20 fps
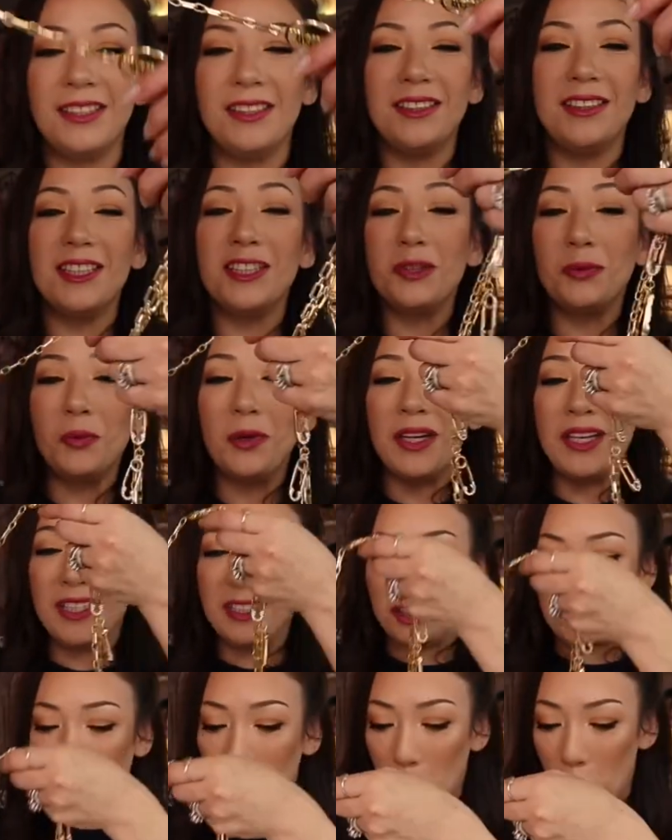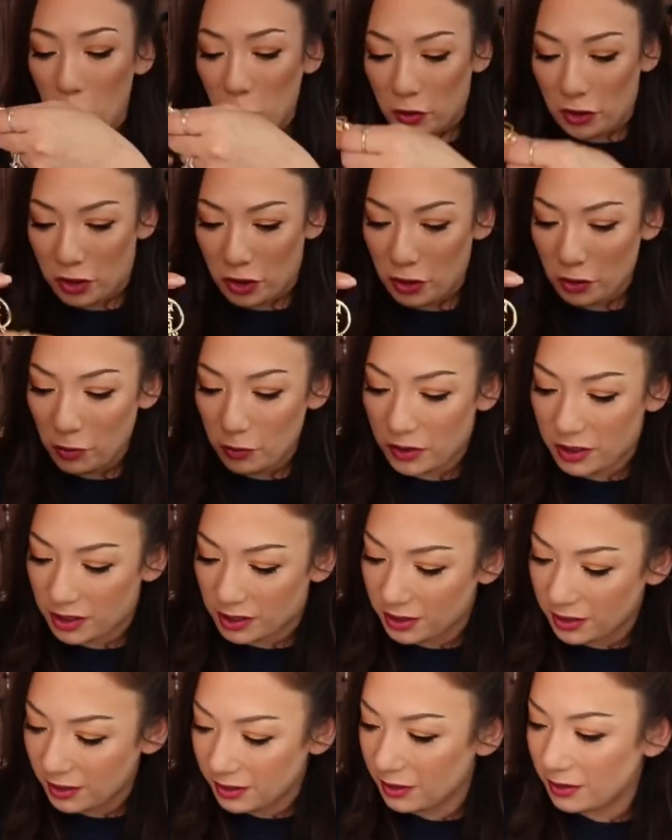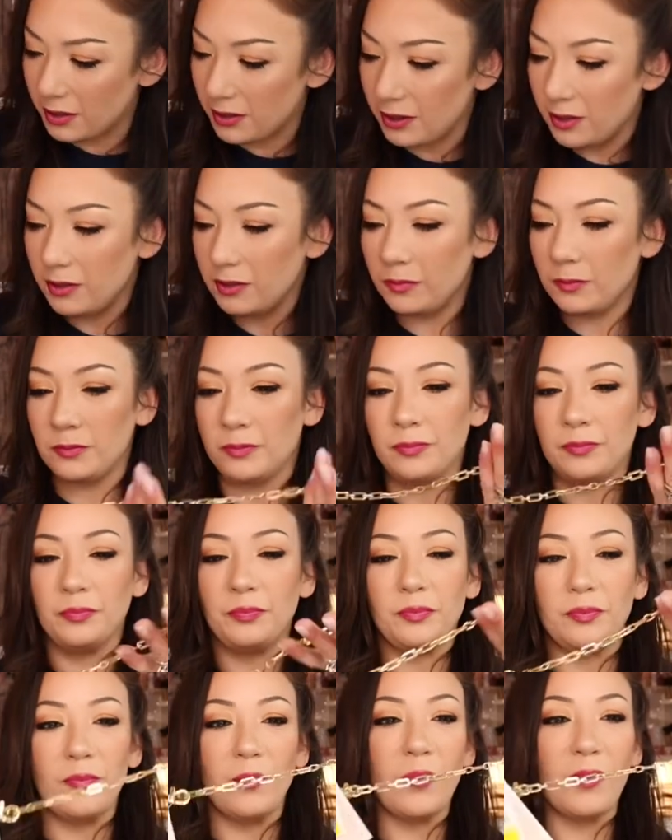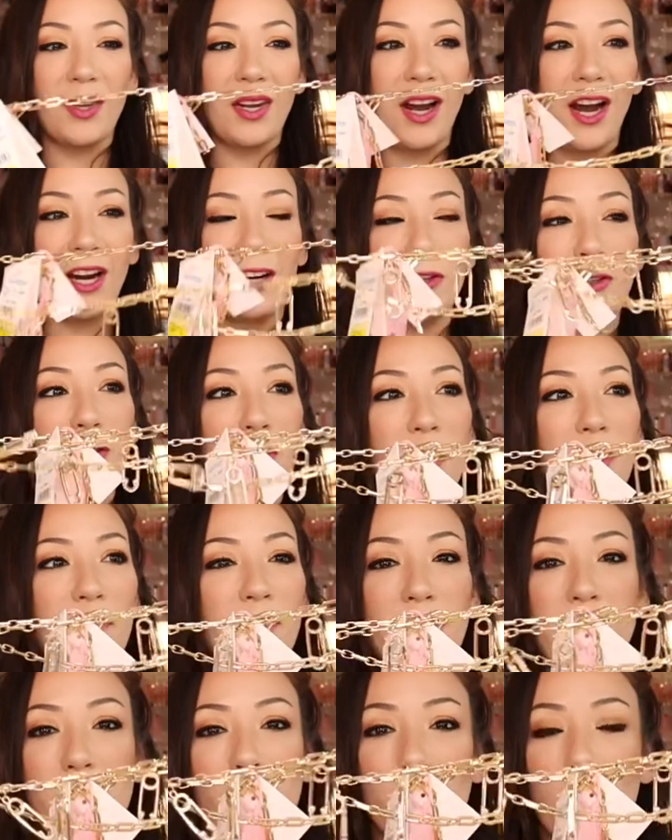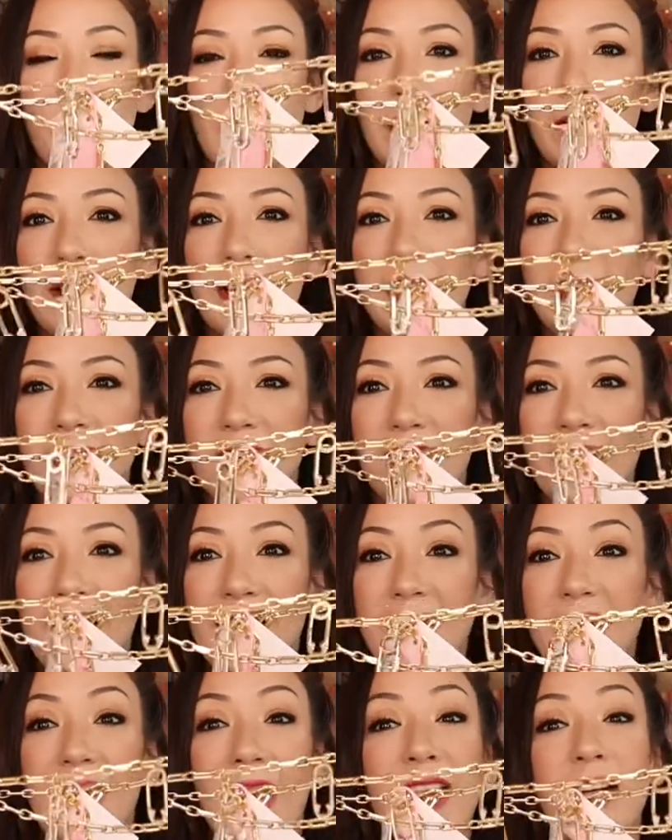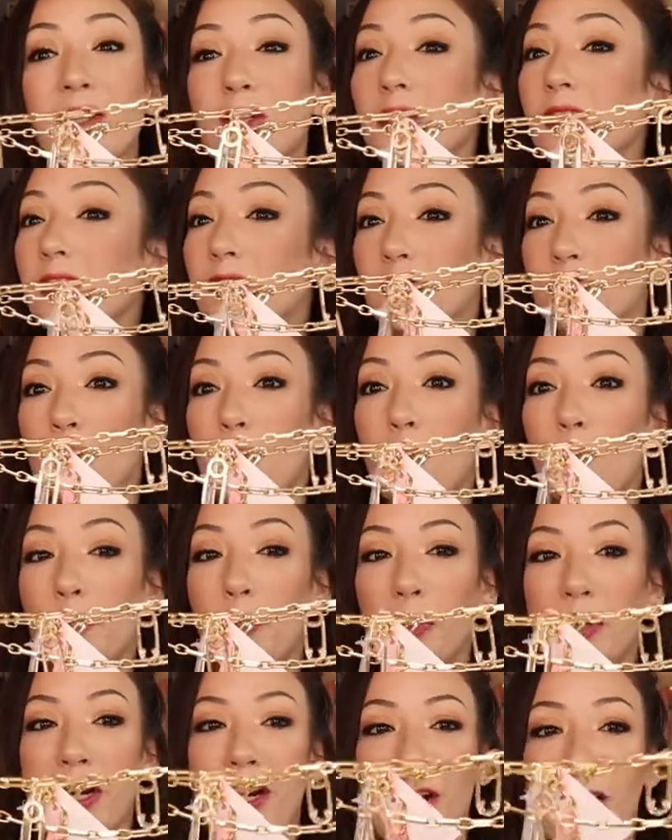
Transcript: this one is so cute. I don't know if I'll wear it. It, it looks so pretty